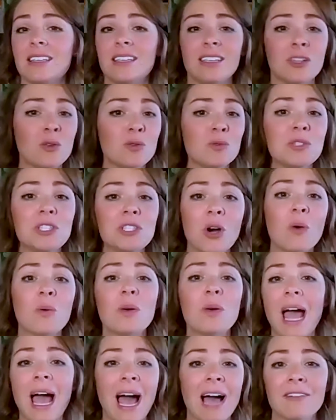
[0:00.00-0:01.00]
you don't
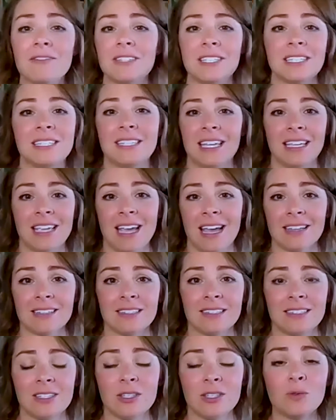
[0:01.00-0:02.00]
have to say
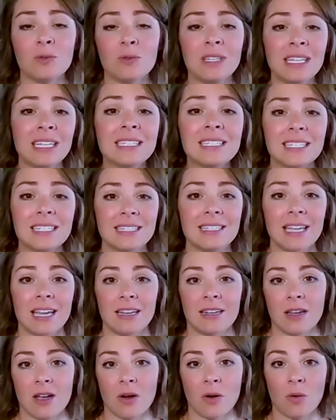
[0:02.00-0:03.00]
yes. You need to say
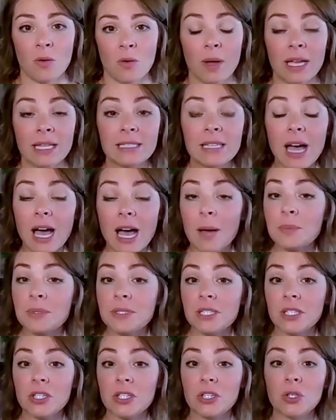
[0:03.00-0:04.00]
no. It's up
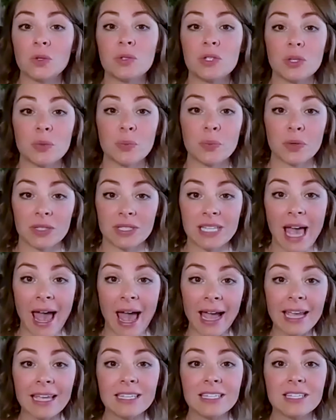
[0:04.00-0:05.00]
to you to
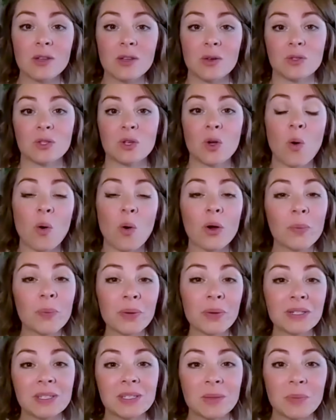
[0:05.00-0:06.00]
protect those core
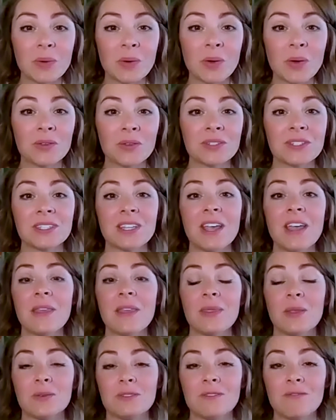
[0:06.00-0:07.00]
principles,
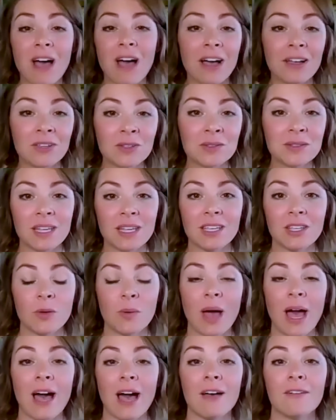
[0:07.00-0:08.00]
those values that you
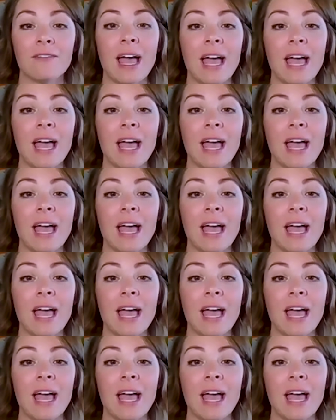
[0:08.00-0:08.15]
have.